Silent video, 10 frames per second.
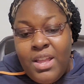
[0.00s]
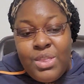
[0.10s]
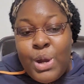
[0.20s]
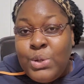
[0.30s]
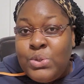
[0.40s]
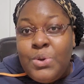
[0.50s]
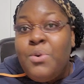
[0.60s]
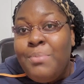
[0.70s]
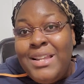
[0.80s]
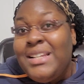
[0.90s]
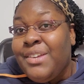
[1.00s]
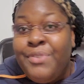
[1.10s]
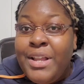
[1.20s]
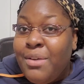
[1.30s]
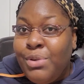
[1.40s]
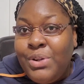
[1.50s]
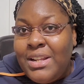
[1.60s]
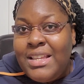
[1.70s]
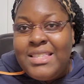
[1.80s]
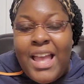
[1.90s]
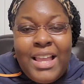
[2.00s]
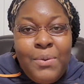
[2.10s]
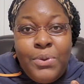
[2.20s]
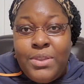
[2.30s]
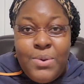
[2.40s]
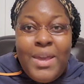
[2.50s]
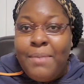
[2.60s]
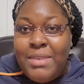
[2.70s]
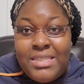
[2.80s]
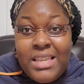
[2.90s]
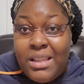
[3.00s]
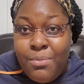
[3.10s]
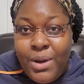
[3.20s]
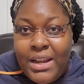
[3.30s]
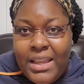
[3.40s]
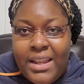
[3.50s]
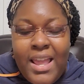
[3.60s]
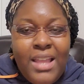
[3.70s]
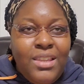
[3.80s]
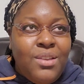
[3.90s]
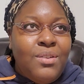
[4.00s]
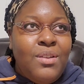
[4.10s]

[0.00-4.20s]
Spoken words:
There are so many different communities that you can be celebrated and